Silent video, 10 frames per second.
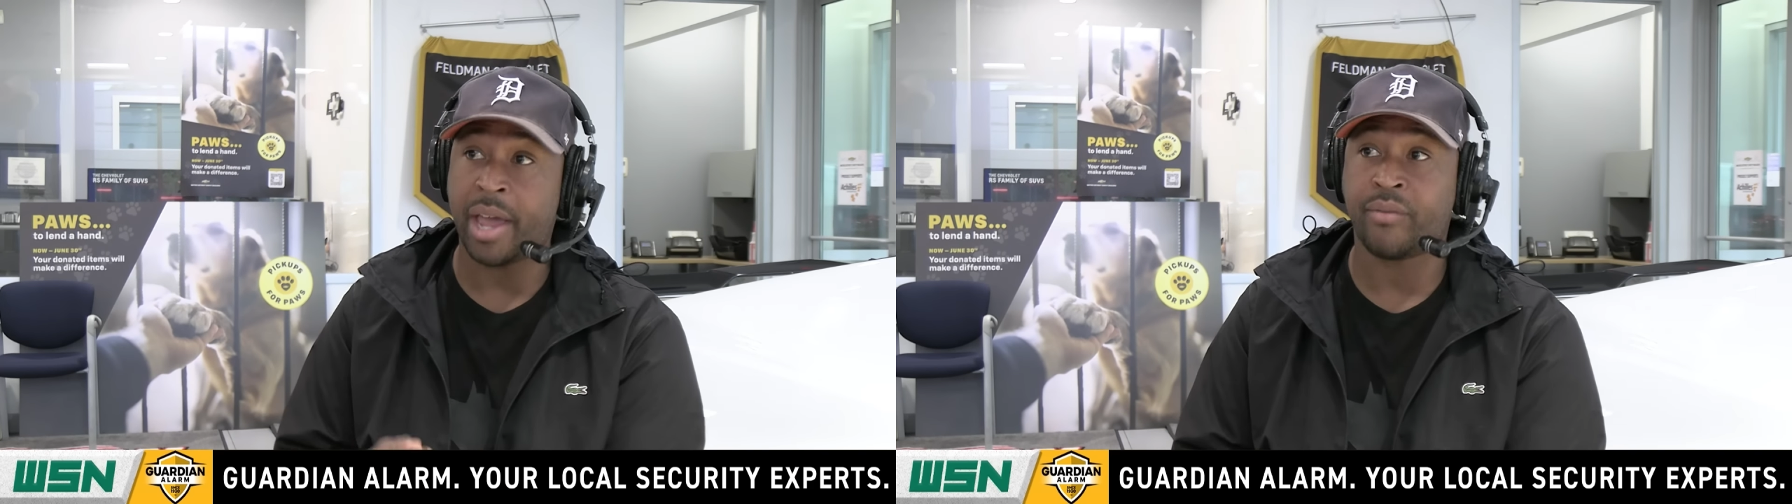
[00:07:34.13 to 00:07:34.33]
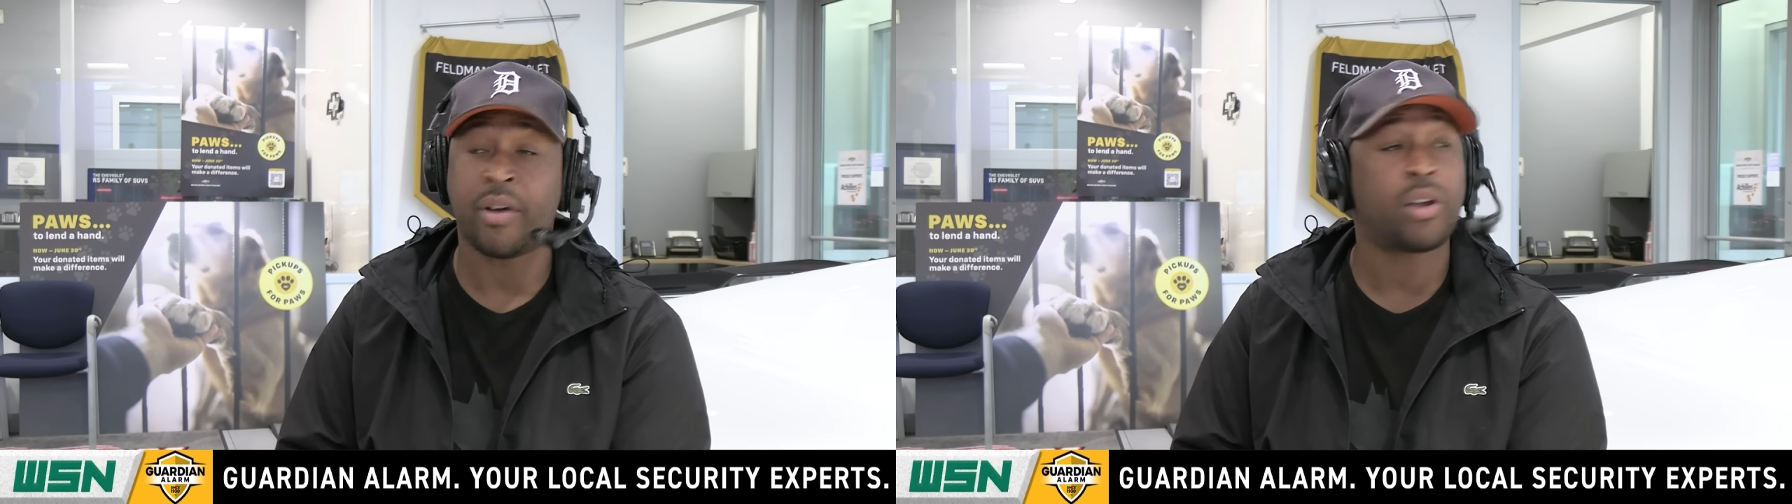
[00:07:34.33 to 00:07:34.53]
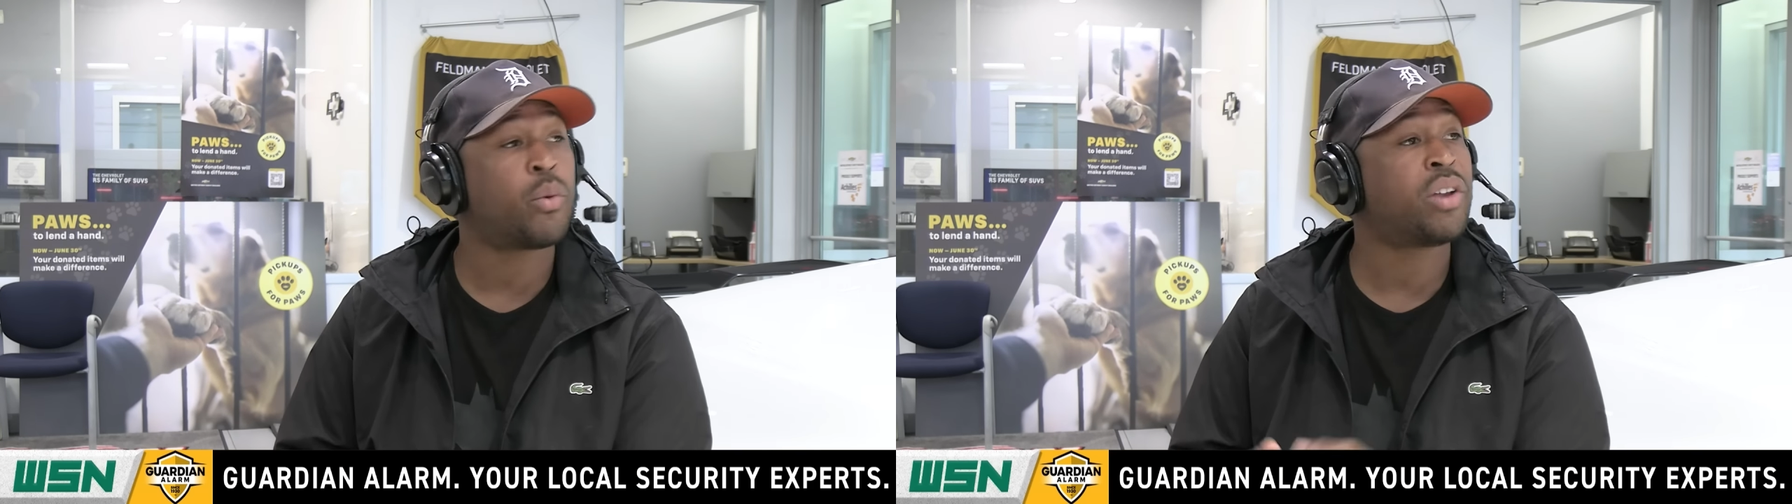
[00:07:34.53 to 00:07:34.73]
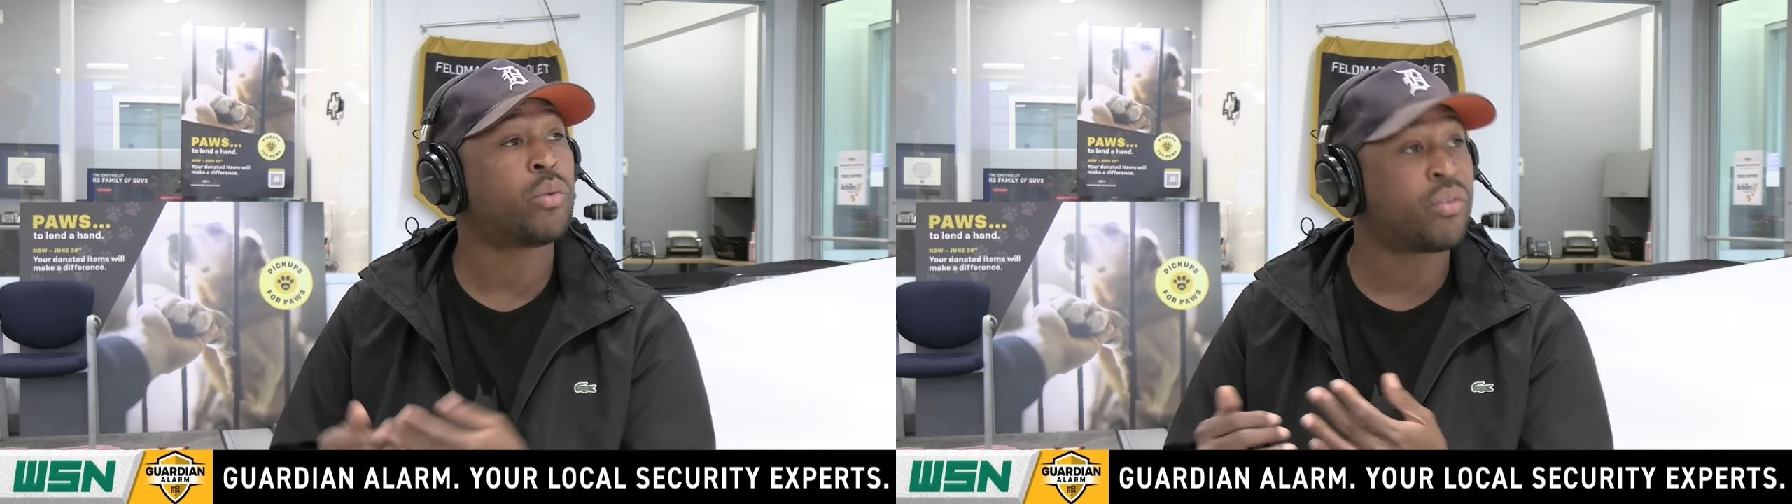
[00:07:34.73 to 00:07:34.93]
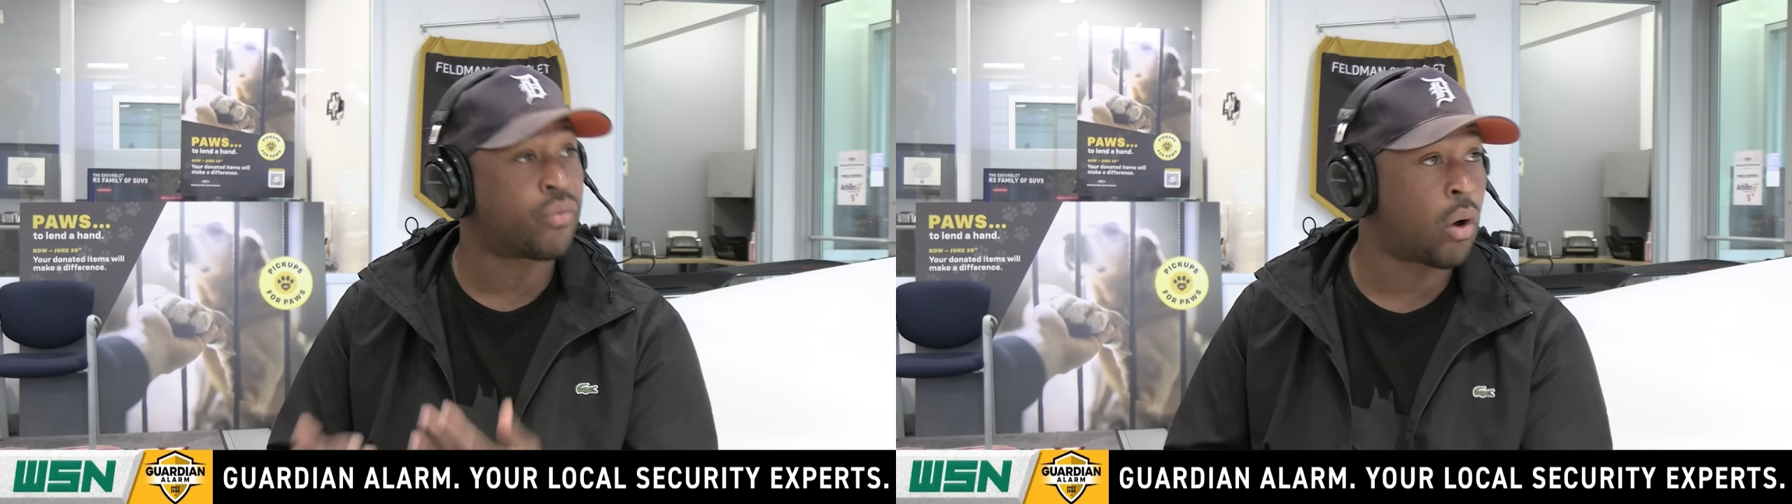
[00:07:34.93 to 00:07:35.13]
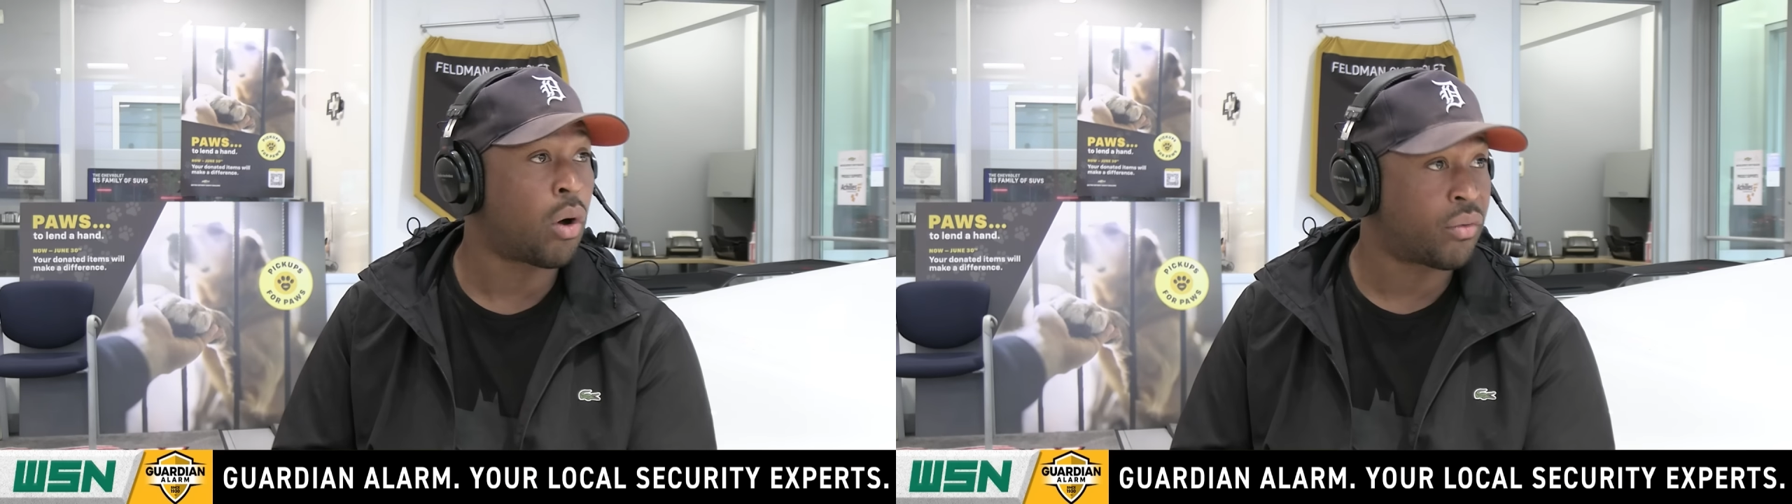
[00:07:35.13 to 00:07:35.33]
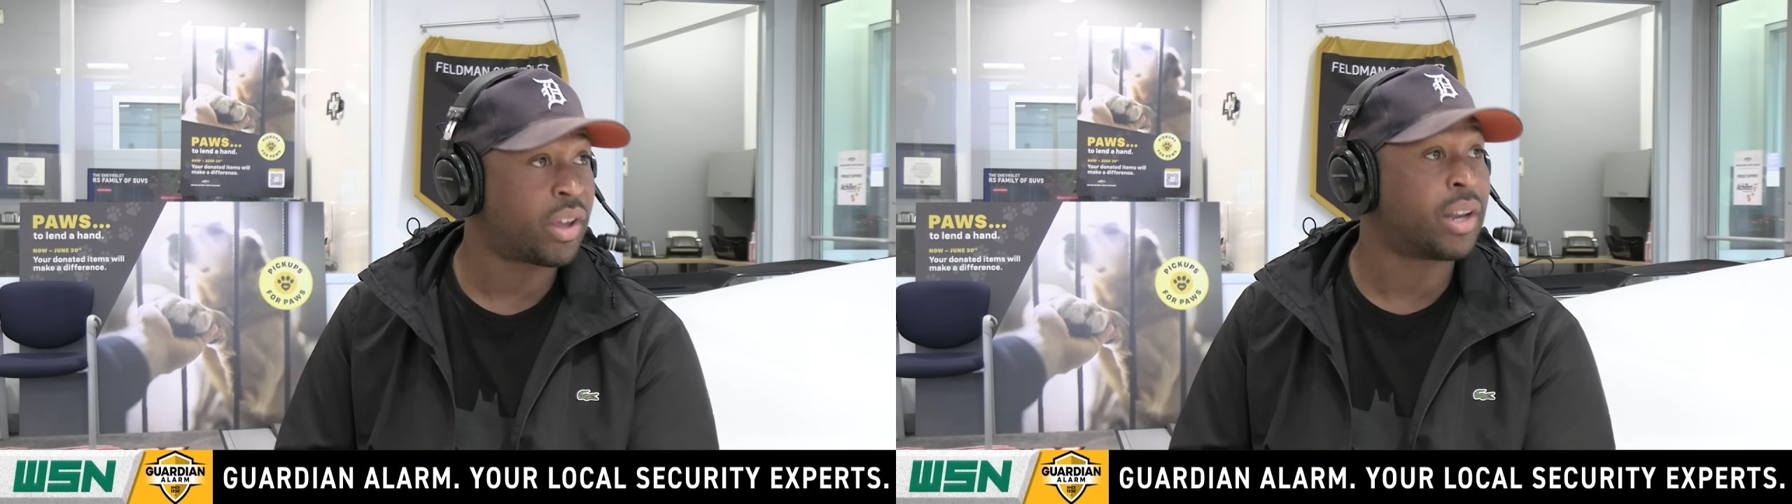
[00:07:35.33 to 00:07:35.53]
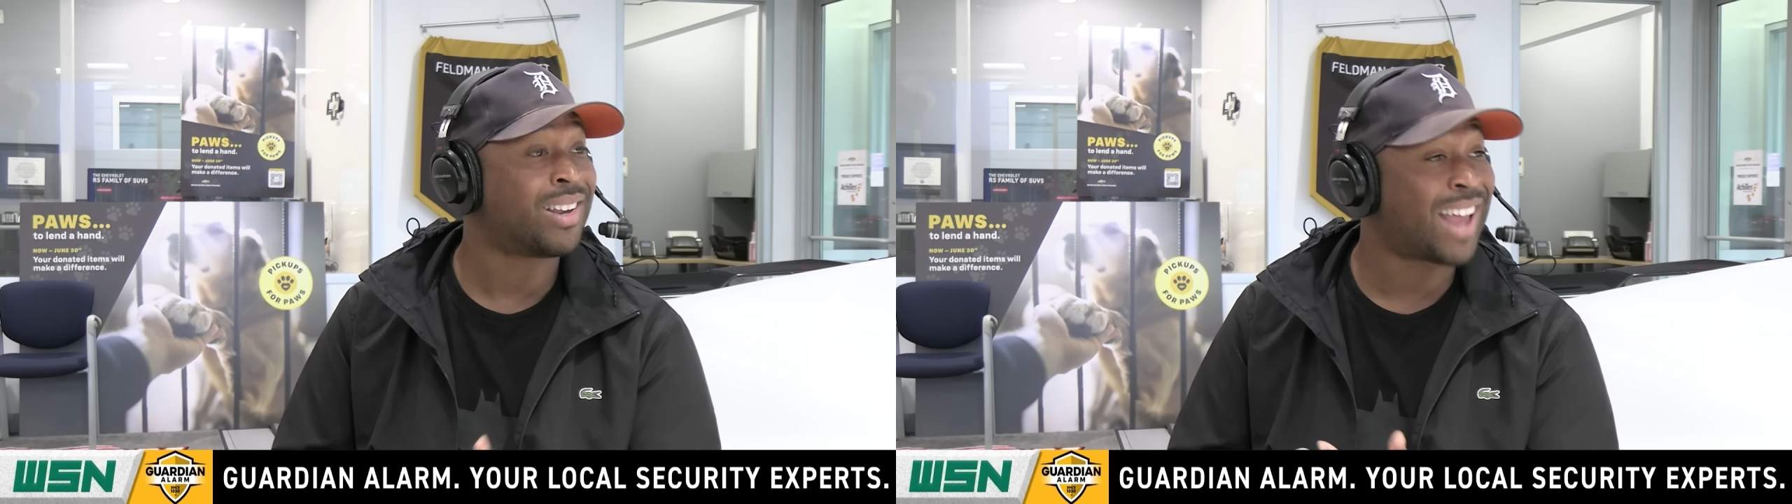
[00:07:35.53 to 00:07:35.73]
find a way to evolve
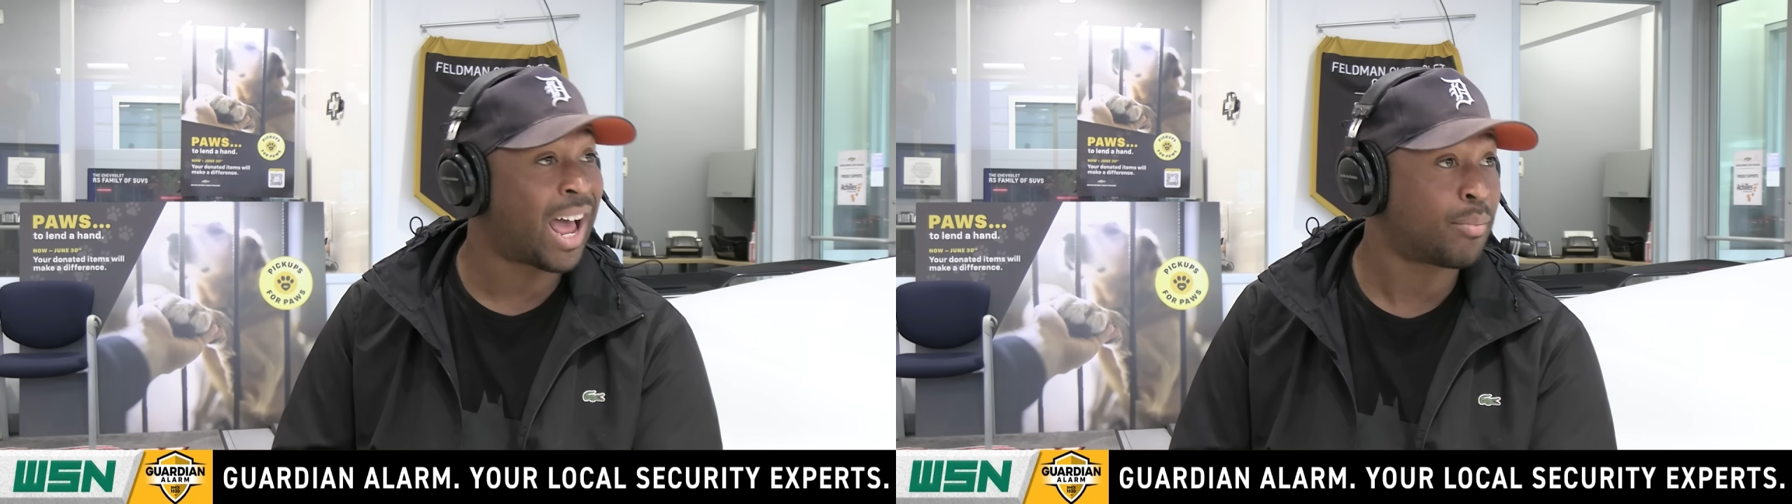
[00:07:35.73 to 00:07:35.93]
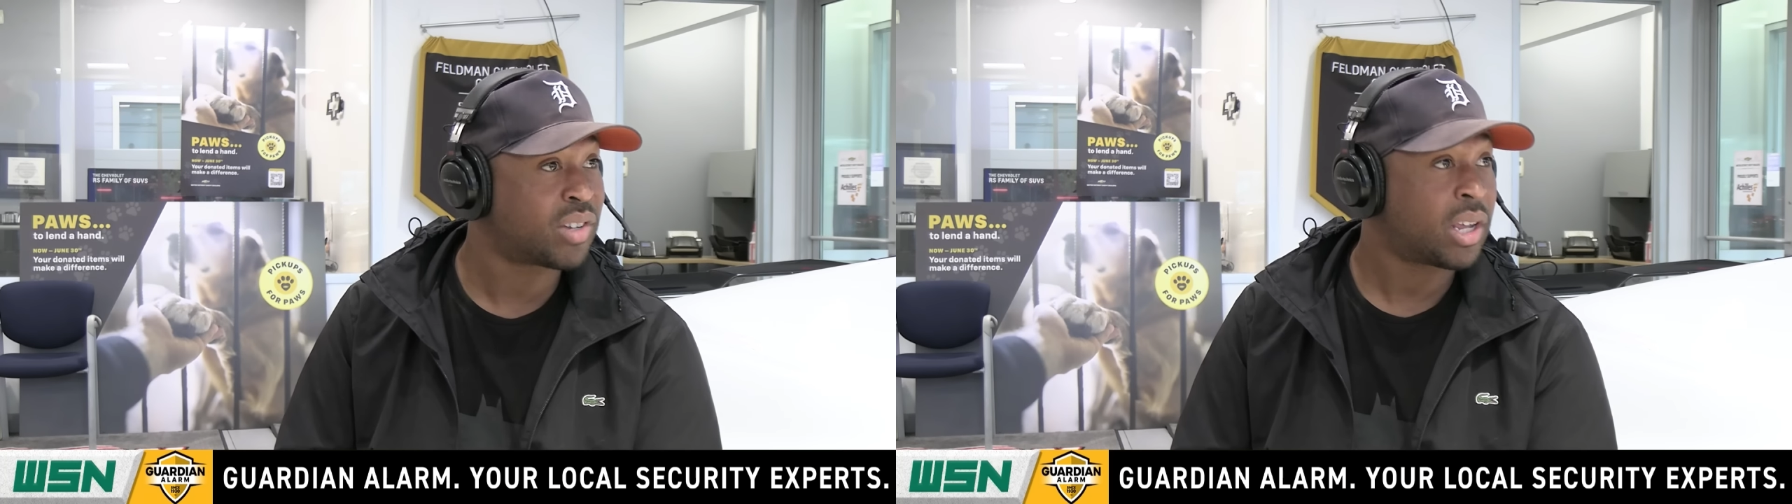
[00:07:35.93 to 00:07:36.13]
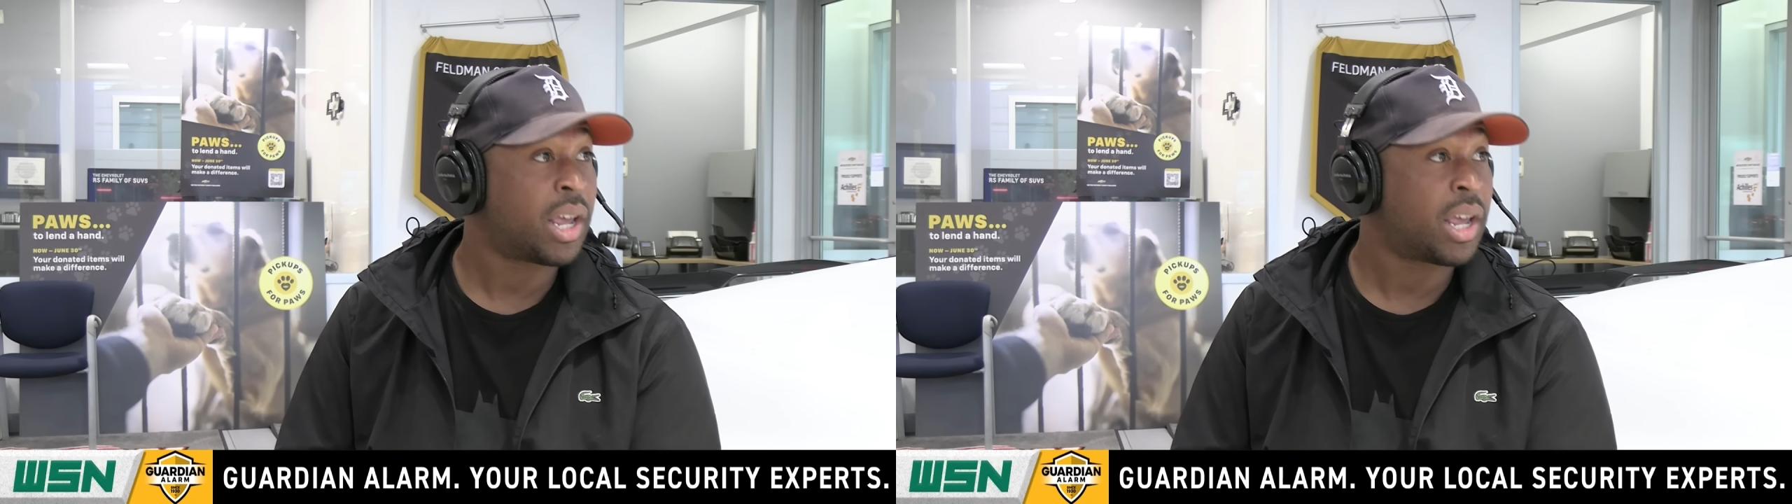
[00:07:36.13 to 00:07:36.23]
and adapt,